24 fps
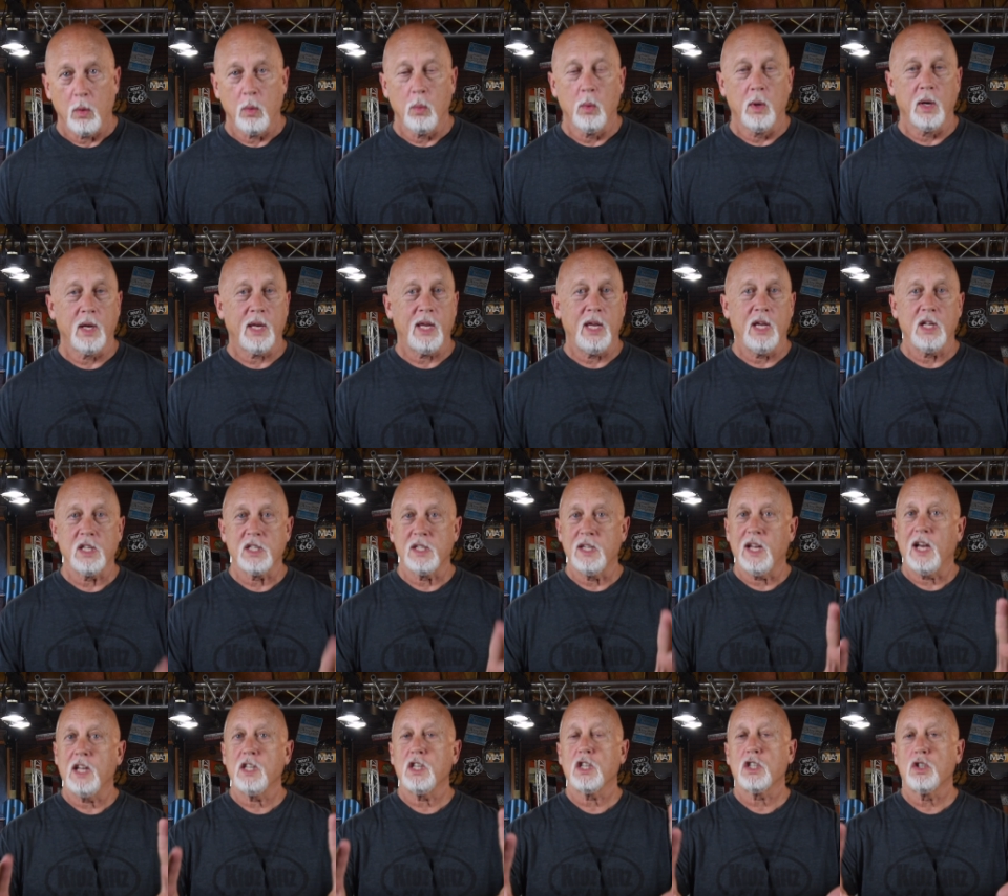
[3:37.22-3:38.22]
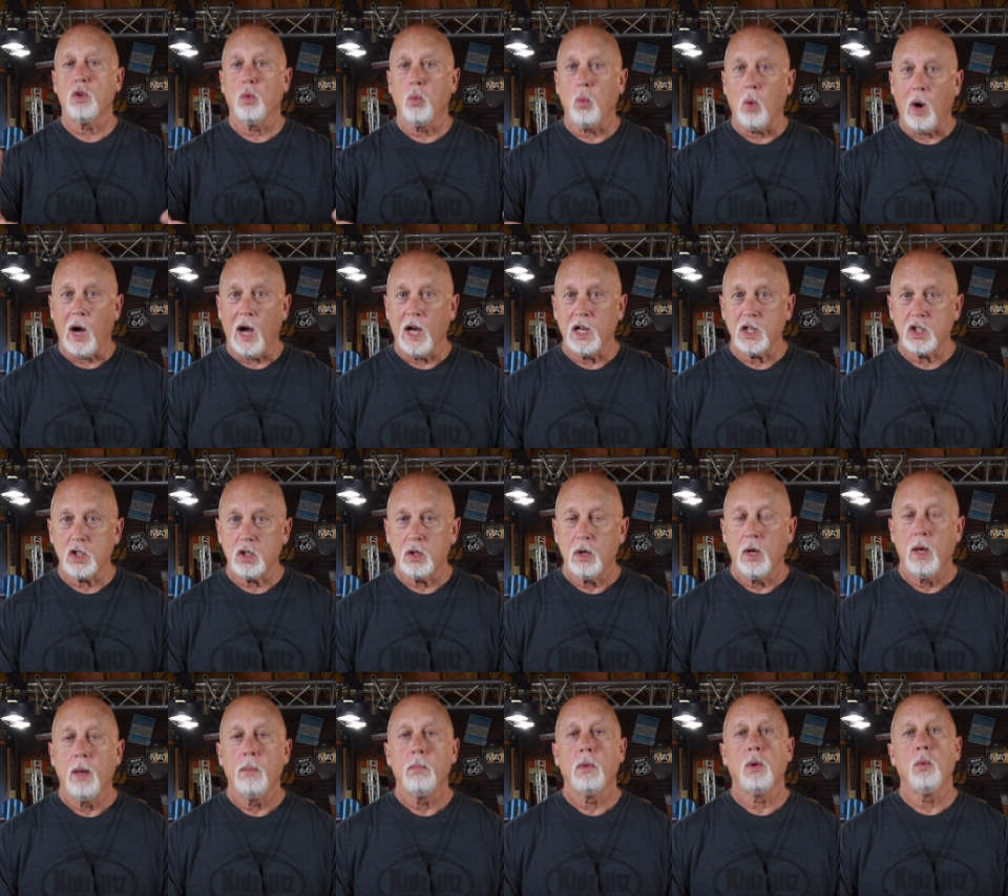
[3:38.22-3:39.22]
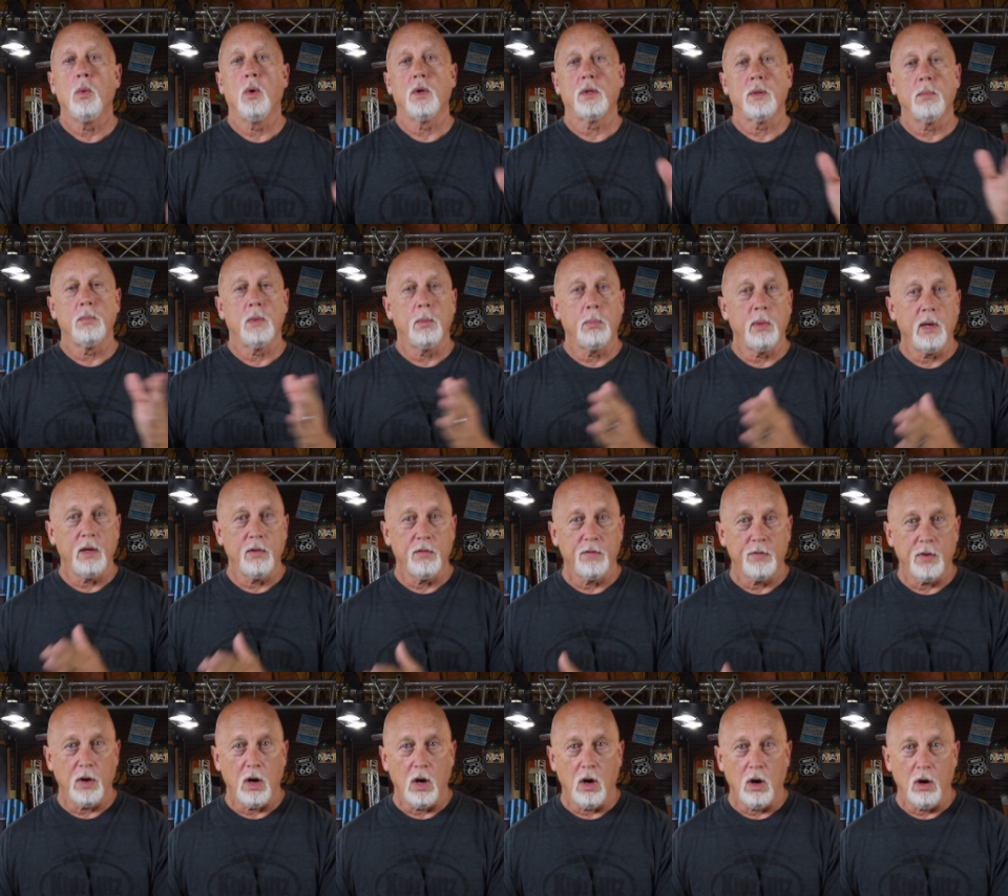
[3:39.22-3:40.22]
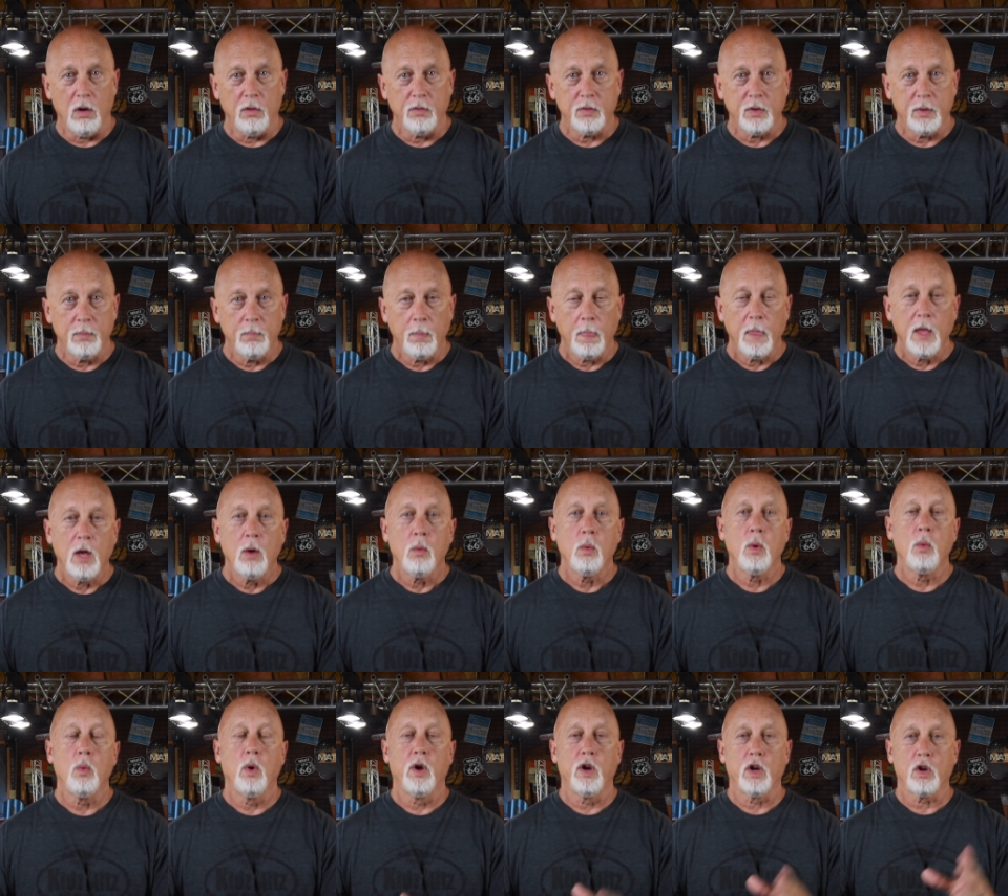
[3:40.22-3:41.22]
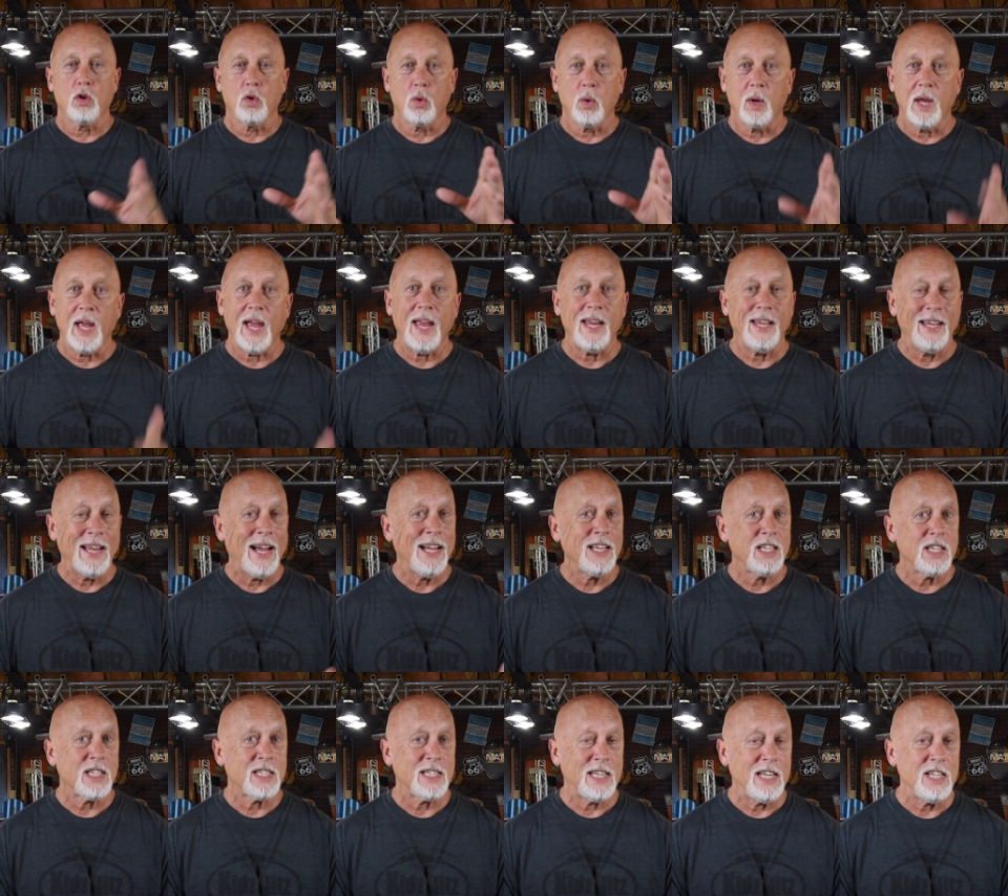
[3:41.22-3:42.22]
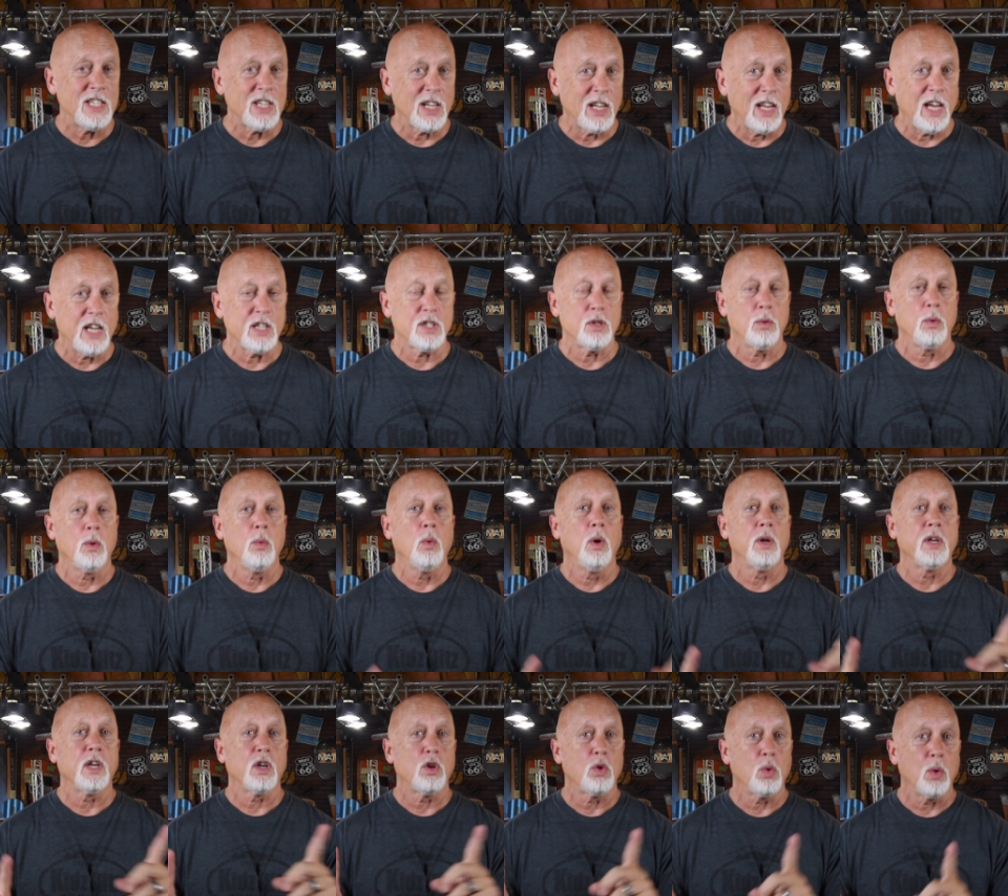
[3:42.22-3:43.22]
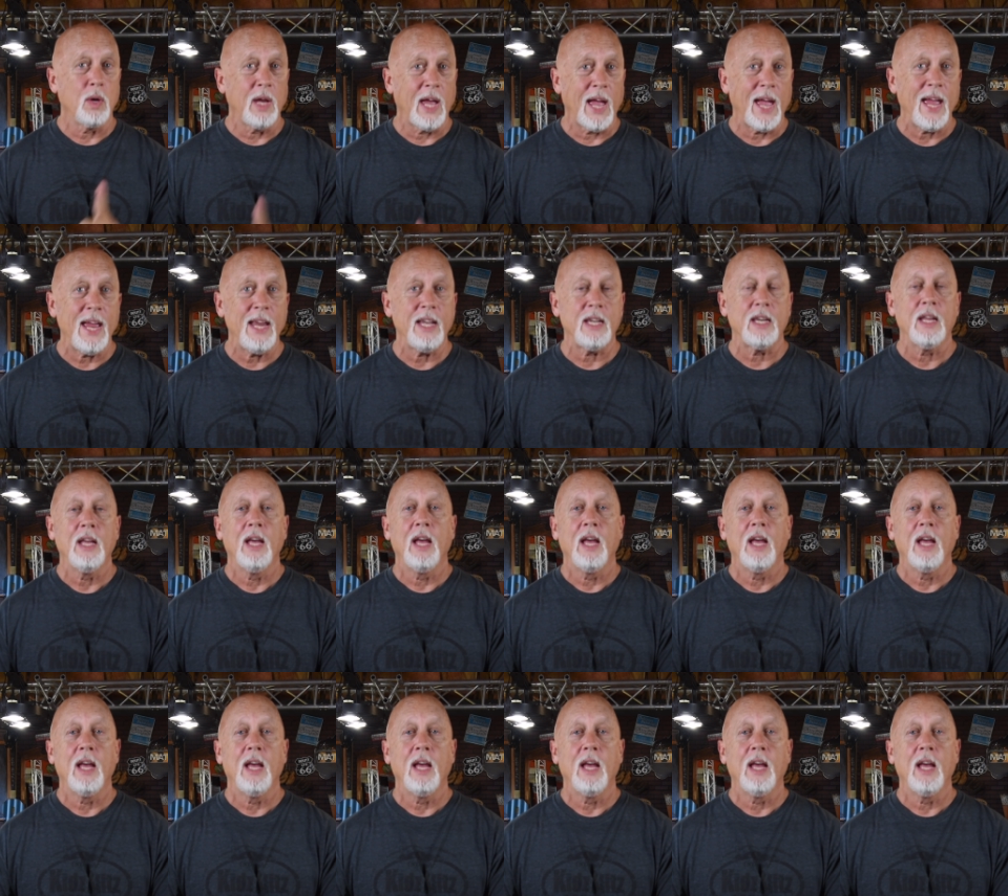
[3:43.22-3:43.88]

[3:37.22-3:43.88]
We want kids not just to watch, we want them to be involved. We want to create, not just teach a lesson, we want to create